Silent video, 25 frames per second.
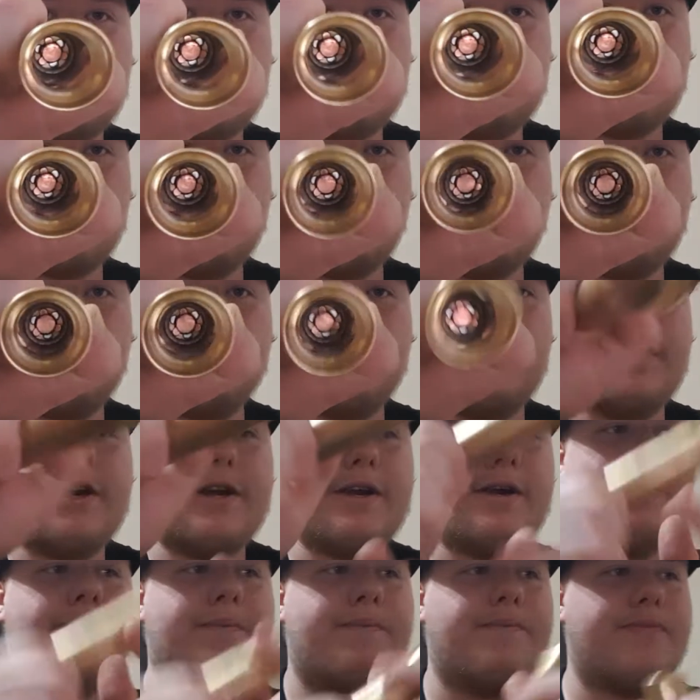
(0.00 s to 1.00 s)
of the tube
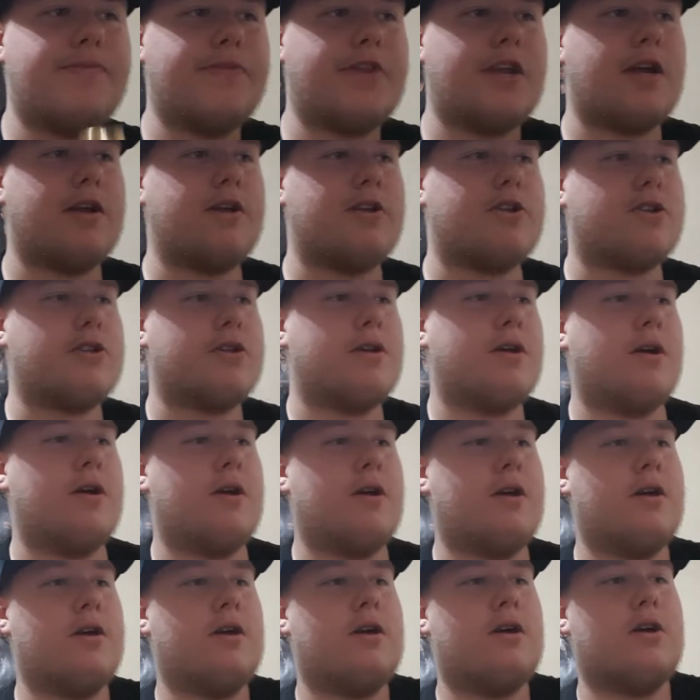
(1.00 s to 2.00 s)
there. Nice.
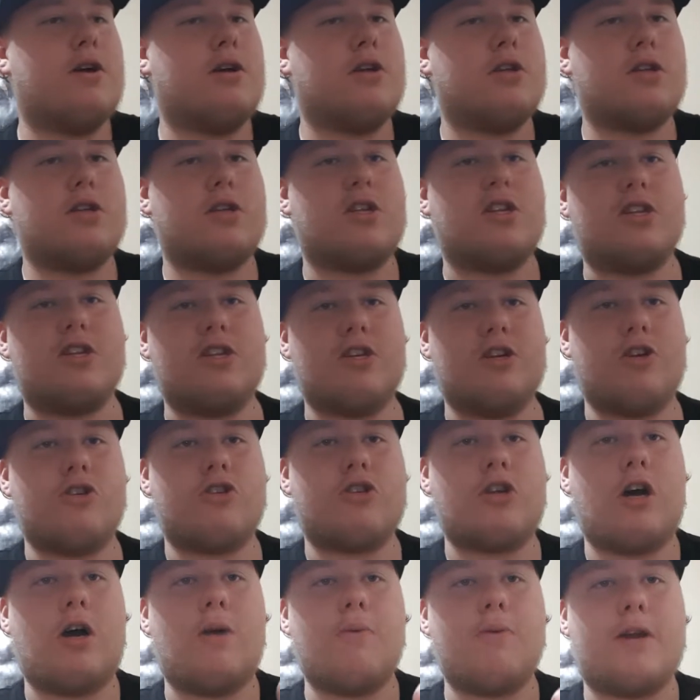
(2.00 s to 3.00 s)
So this is your
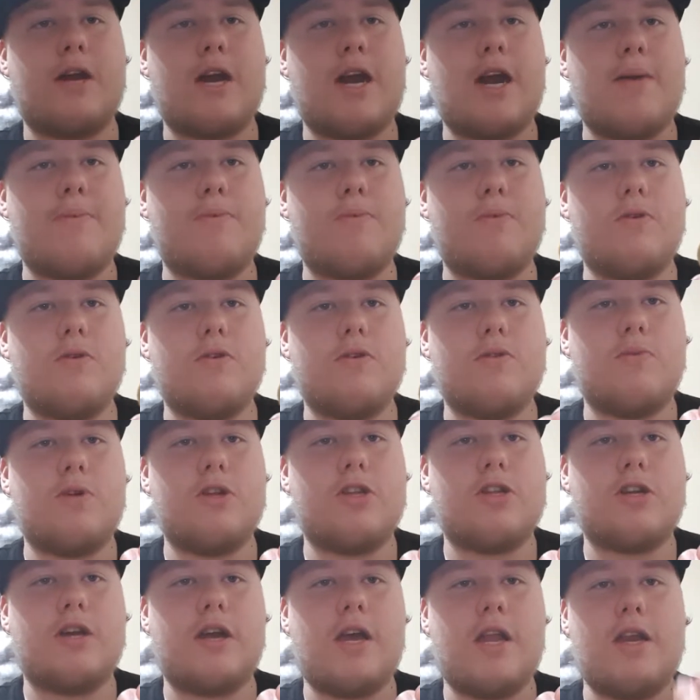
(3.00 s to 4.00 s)
top cap.
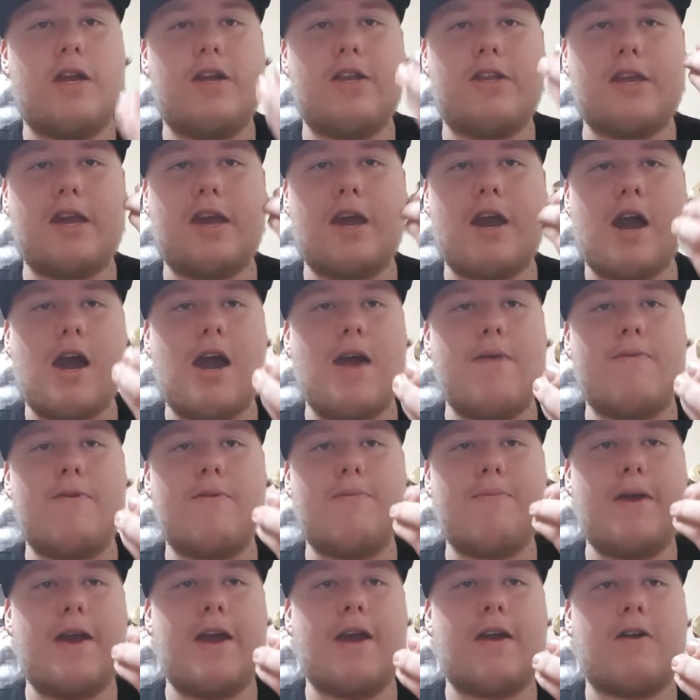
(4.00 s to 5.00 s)
Once again, it's a
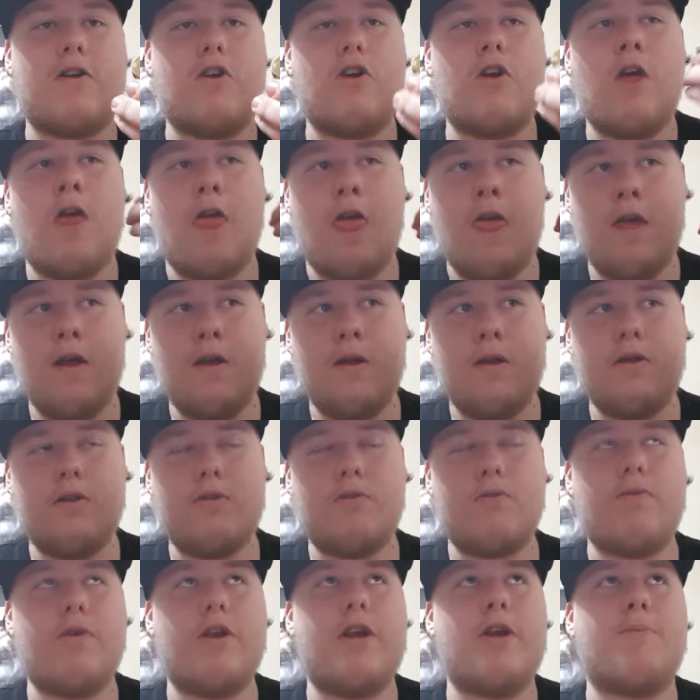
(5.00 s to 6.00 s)
hybrid mech.
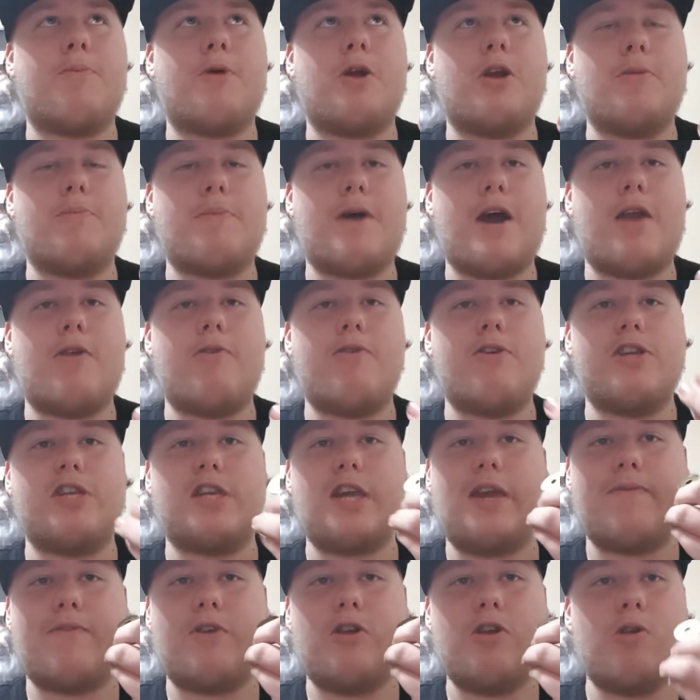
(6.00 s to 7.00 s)
Read up on your battery
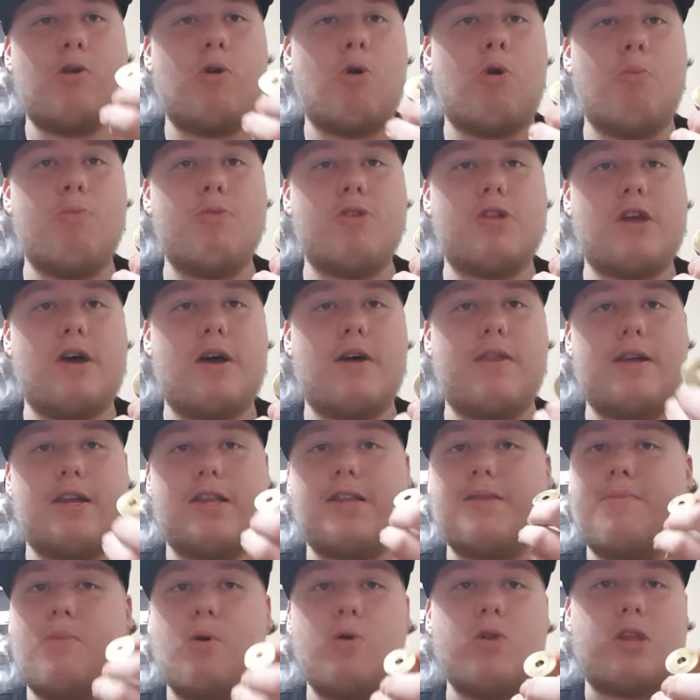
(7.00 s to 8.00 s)
safety, your Ohm's law.
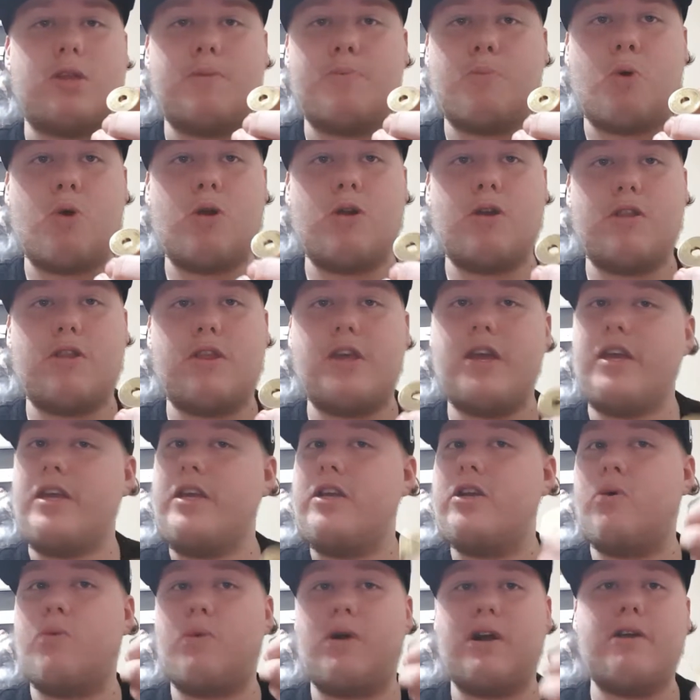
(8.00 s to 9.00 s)
That's the most important thing.
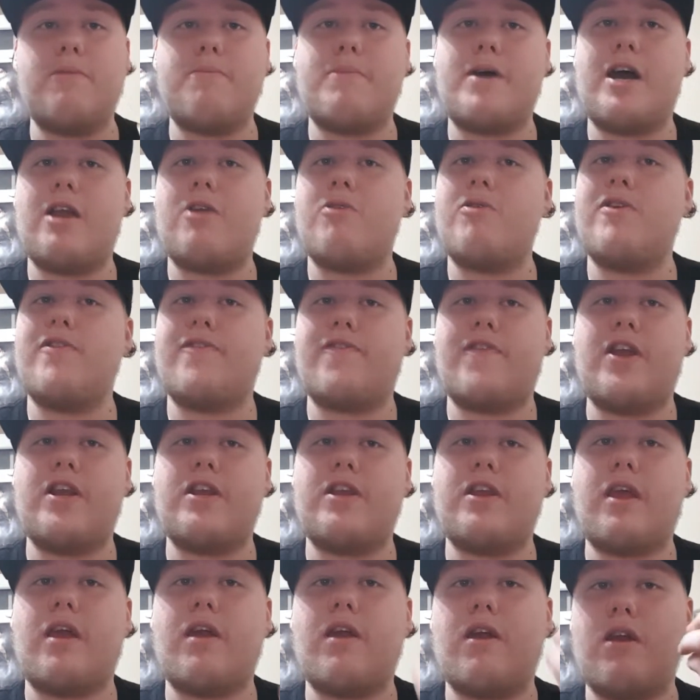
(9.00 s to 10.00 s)
You don't want your batteries
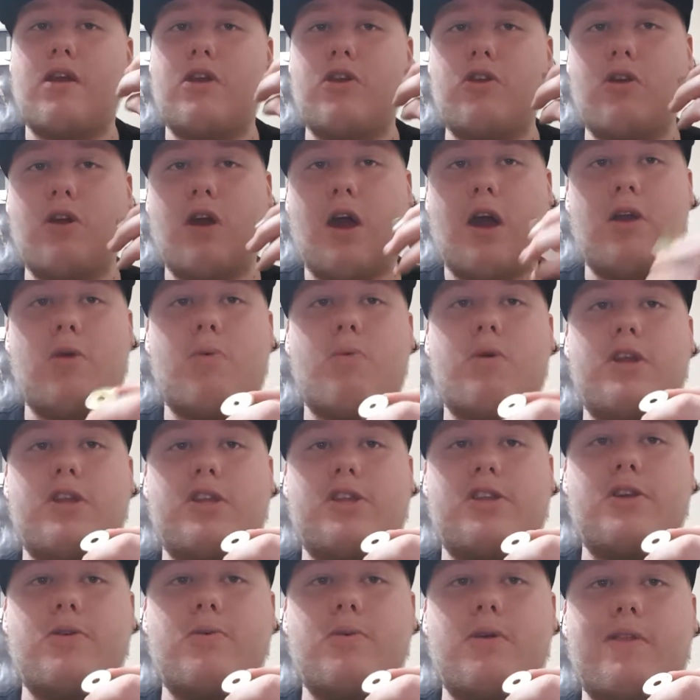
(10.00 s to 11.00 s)
venting. I don't want
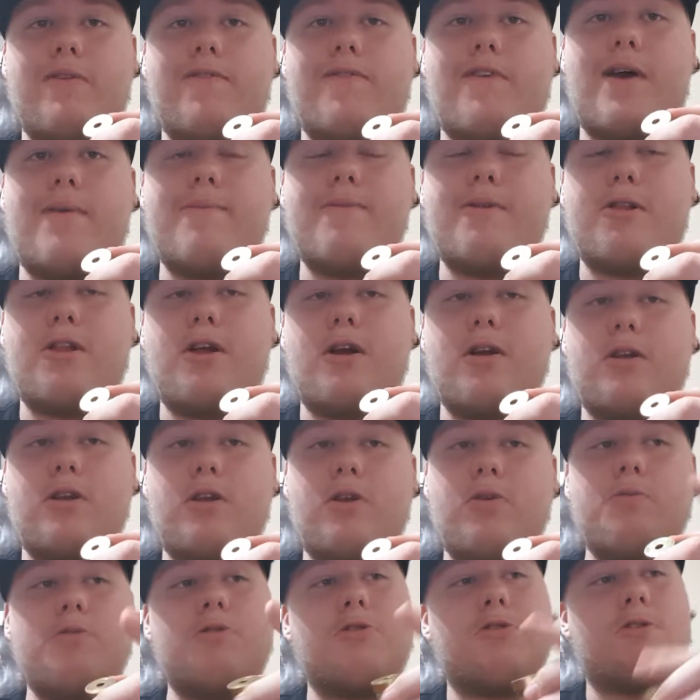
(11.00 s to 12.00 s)
to see you on the 5 o'clock
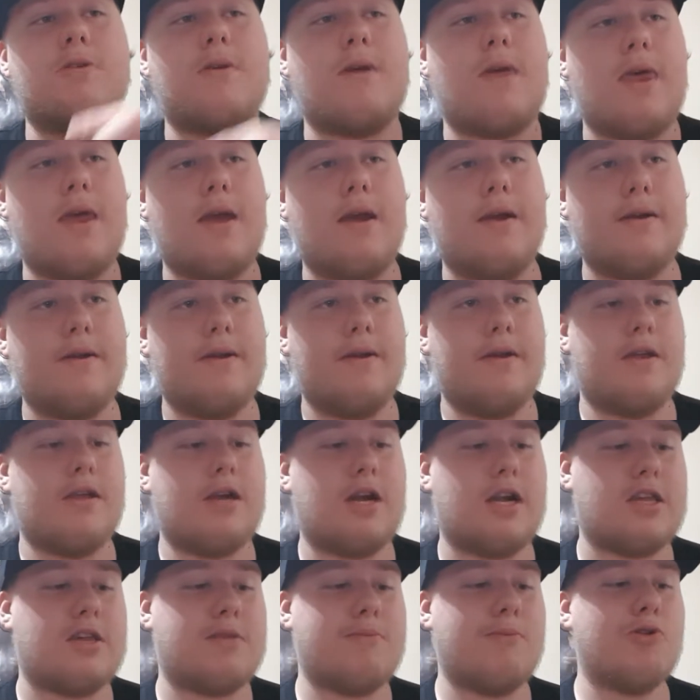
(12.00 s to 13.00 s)
news.
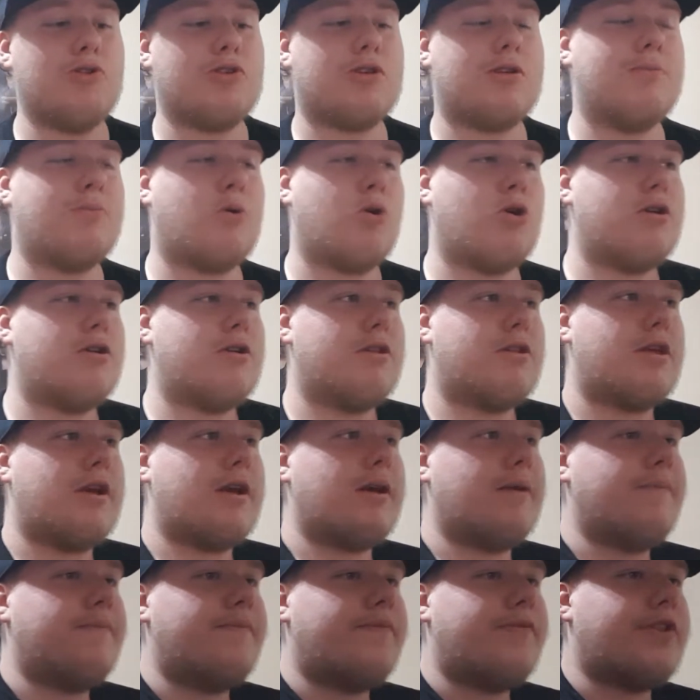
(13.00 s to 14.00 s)
That's the most important
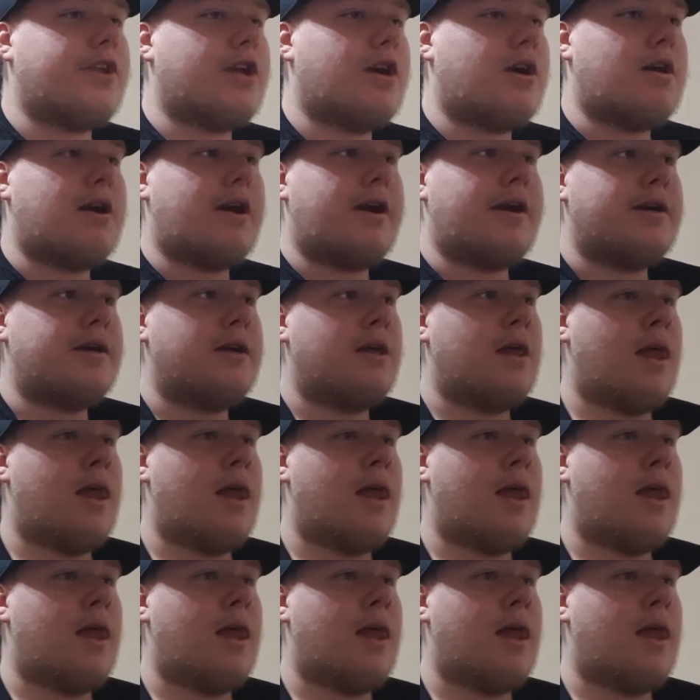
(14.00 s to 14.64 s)
thing. Alright,